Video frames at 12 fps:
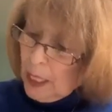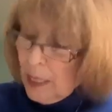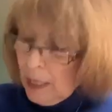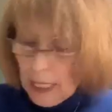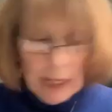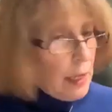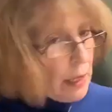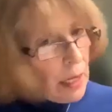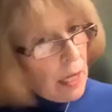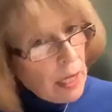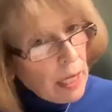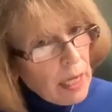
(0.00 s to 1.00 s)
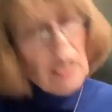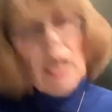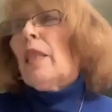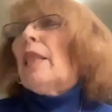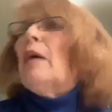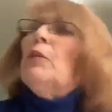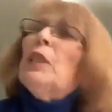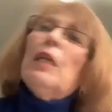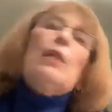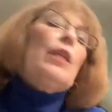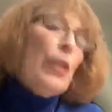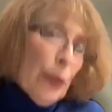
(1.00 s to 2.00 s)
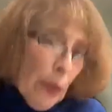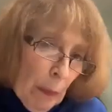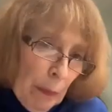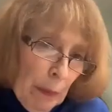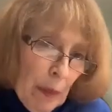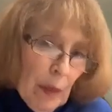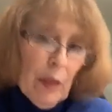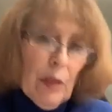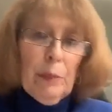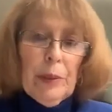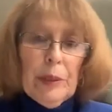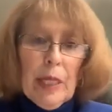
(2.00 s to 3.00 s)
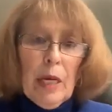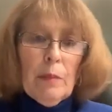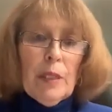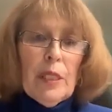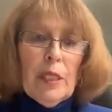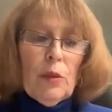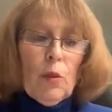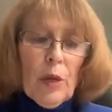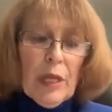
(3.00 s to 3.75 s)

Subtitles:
that study, that was done in Europe, the predominant